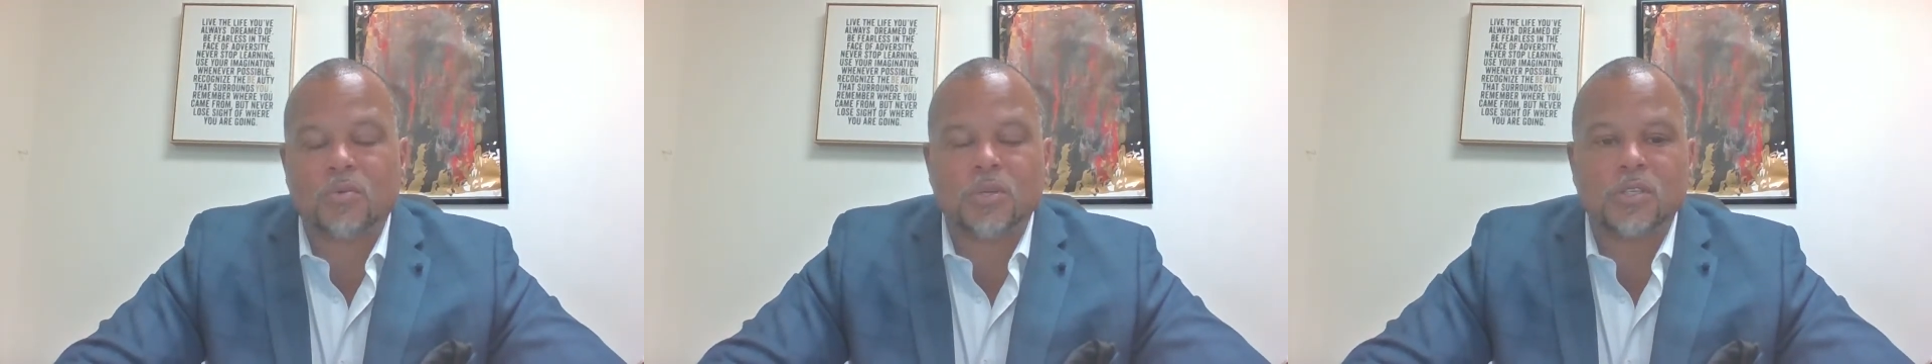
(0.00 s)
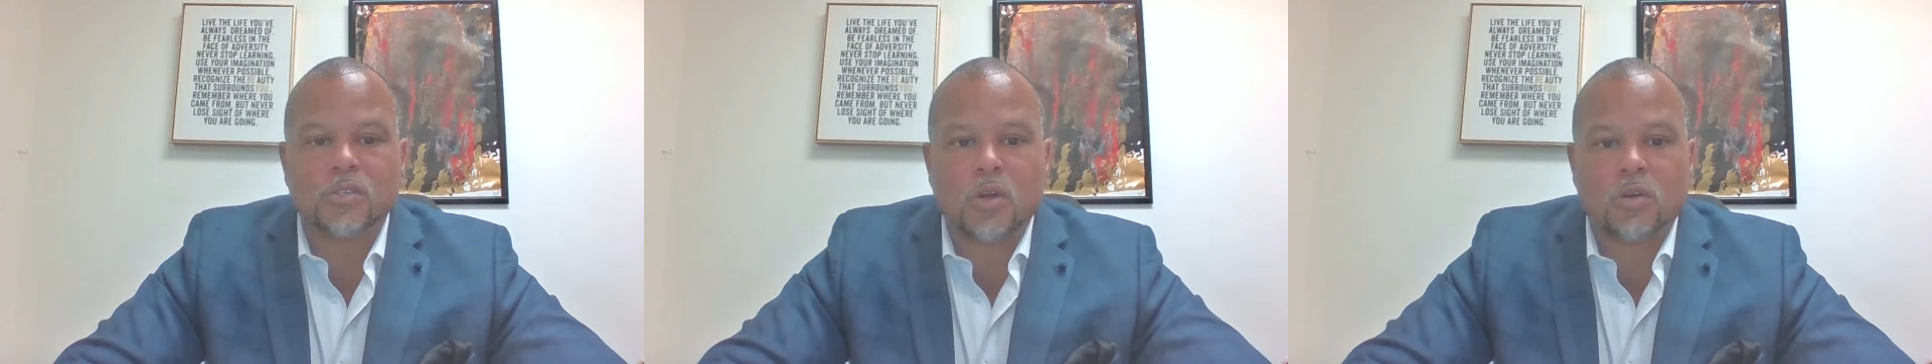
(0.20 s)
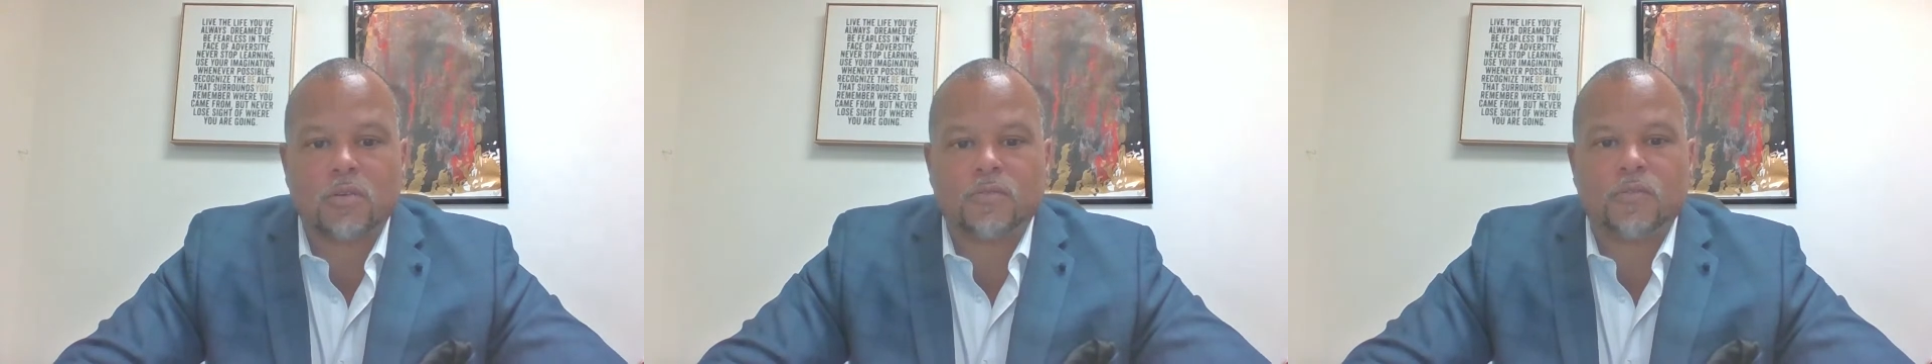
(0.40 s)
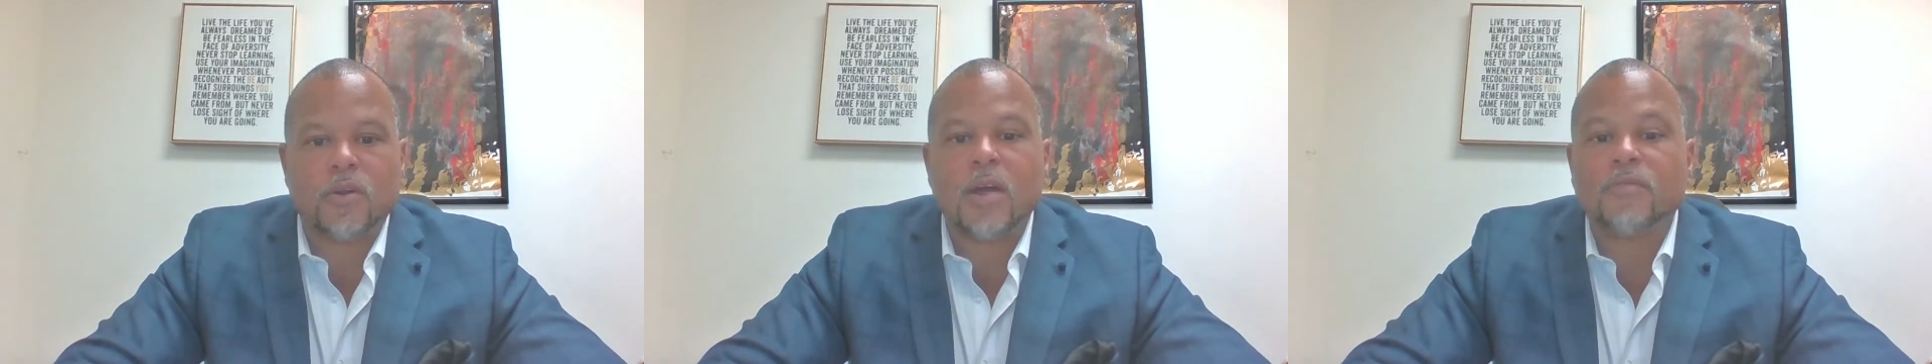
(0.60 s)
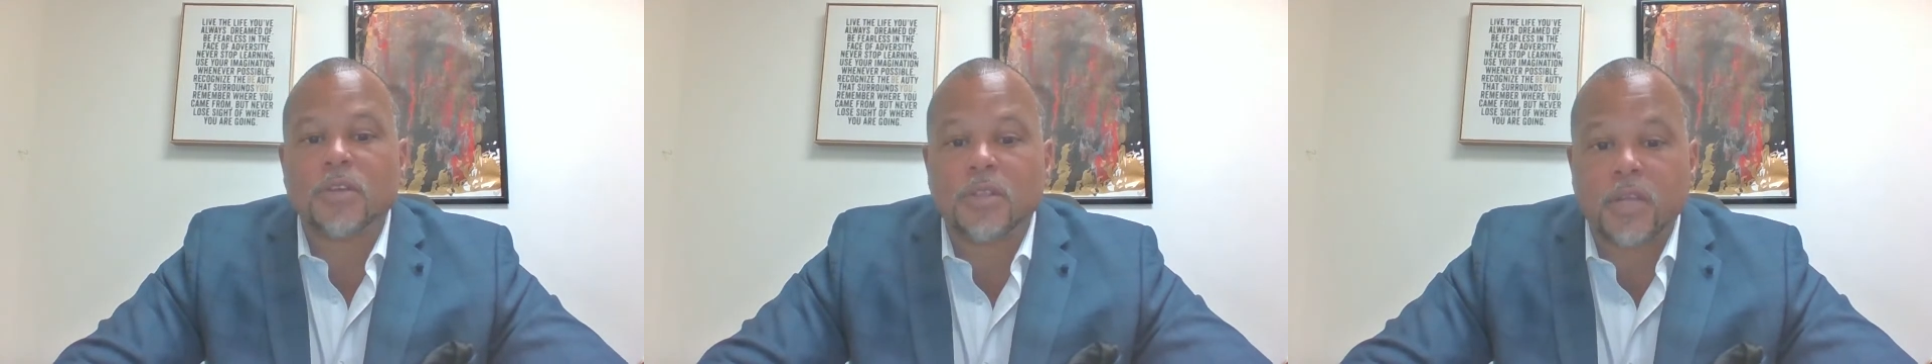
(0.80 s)
We start for
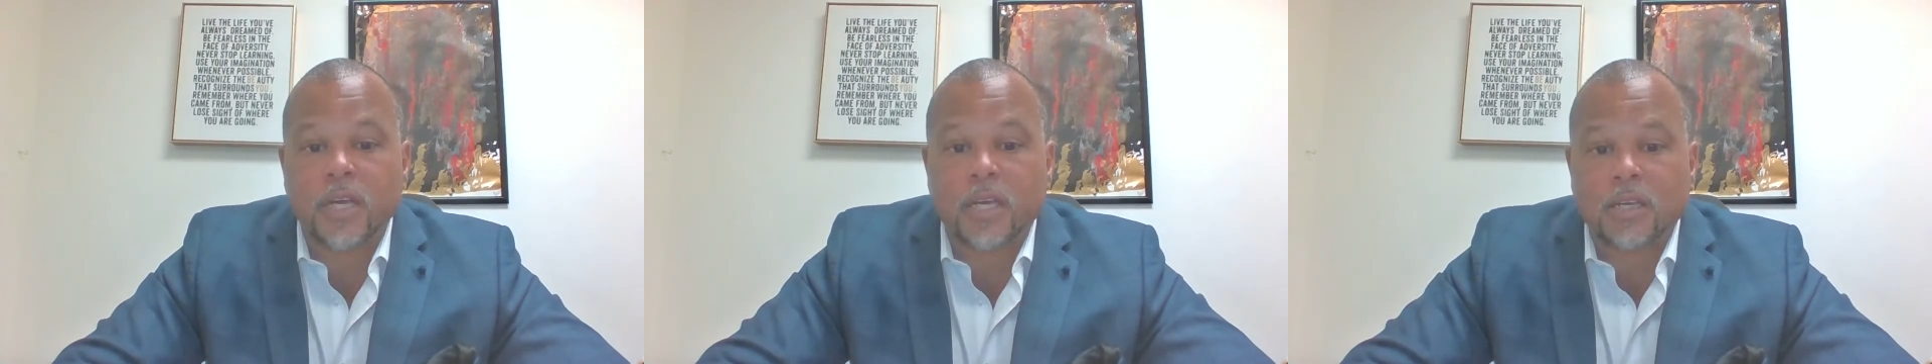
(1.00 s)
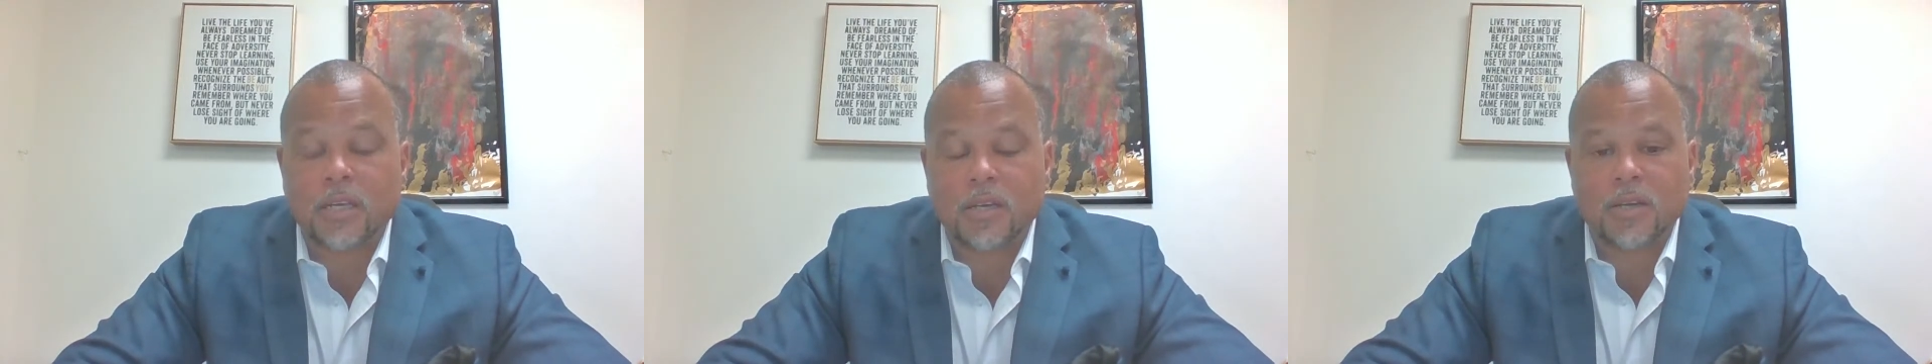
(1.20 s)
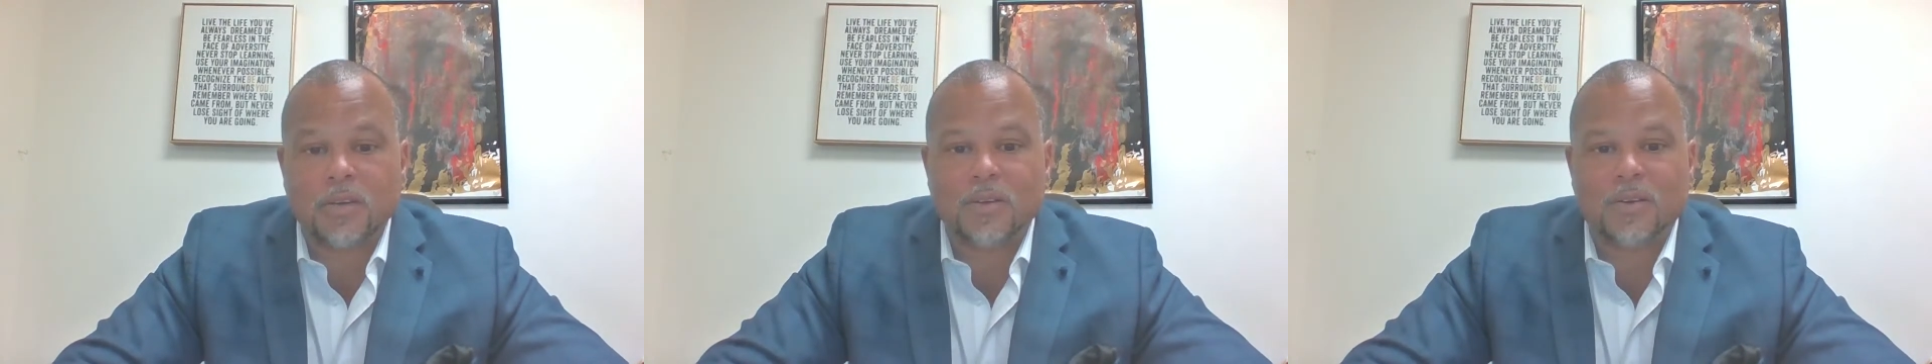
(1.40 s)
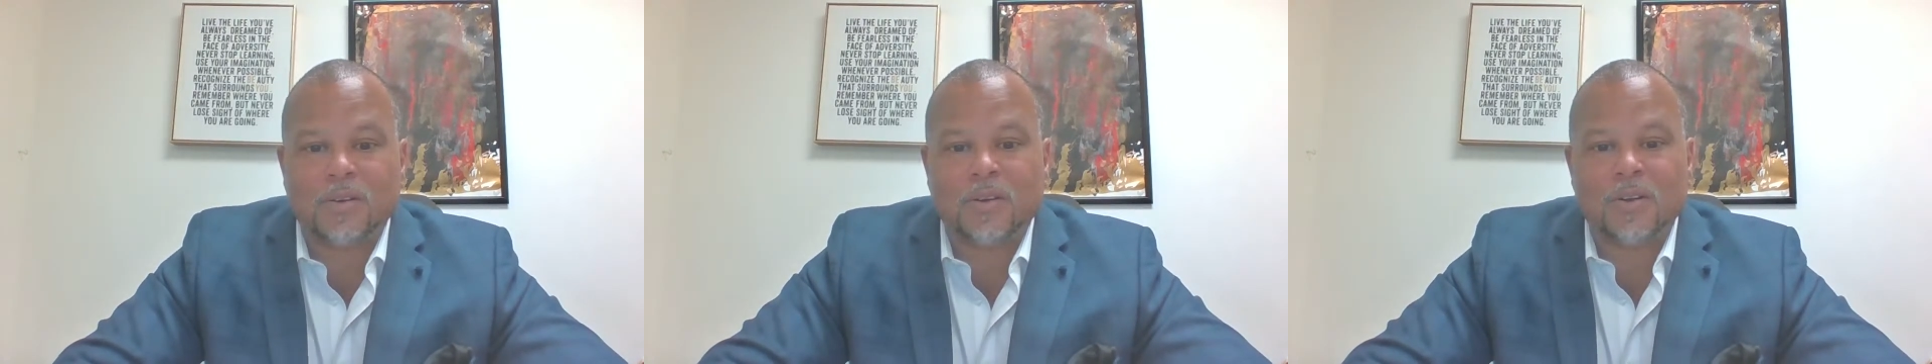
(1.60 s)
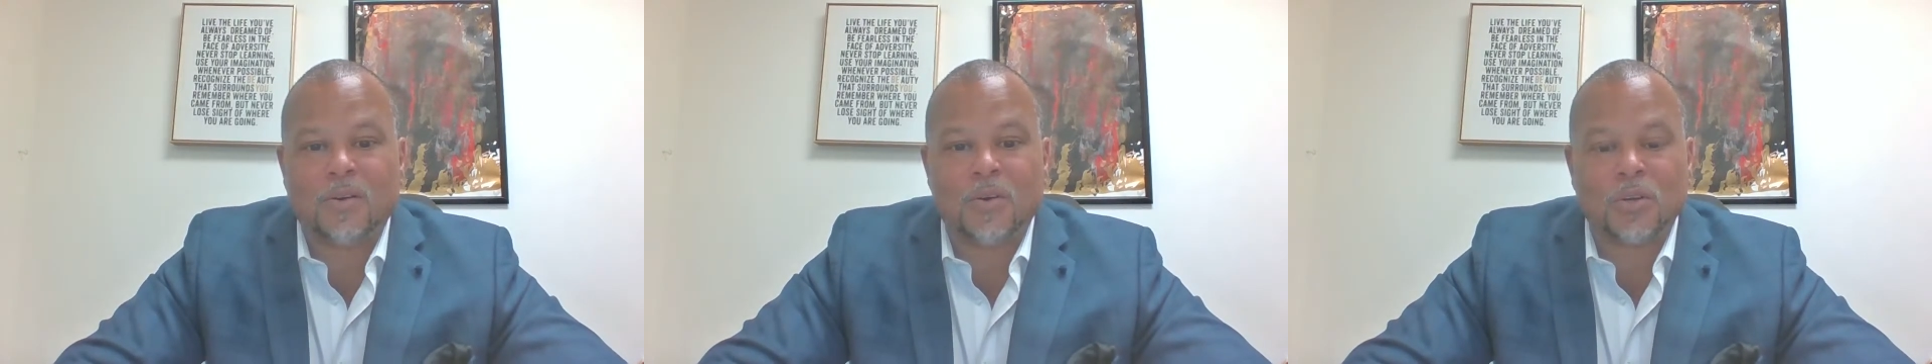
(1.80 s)
everything
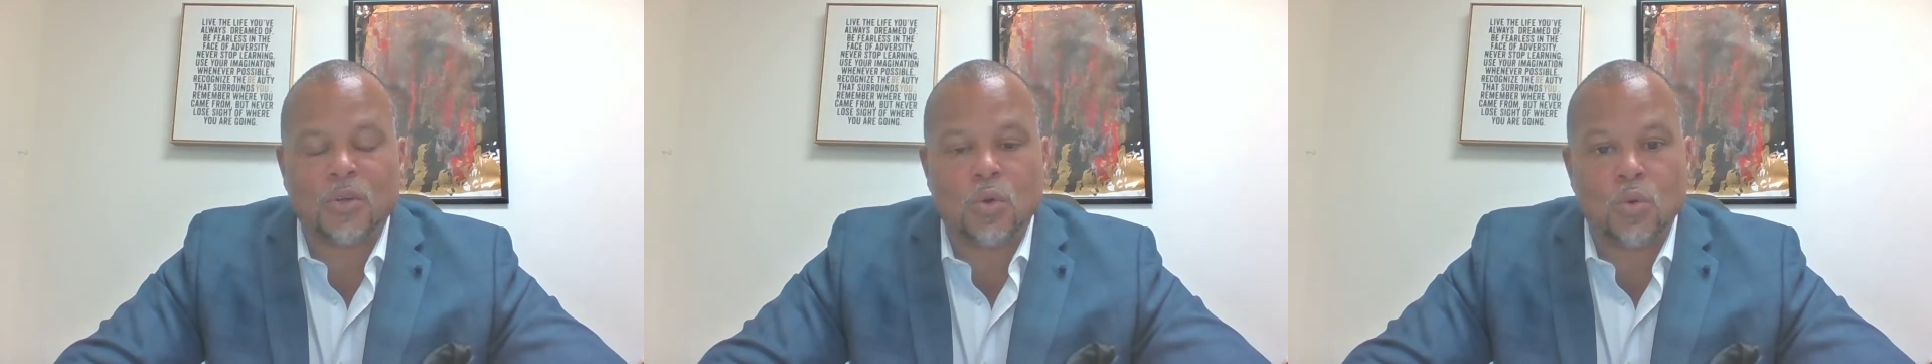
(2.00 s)
on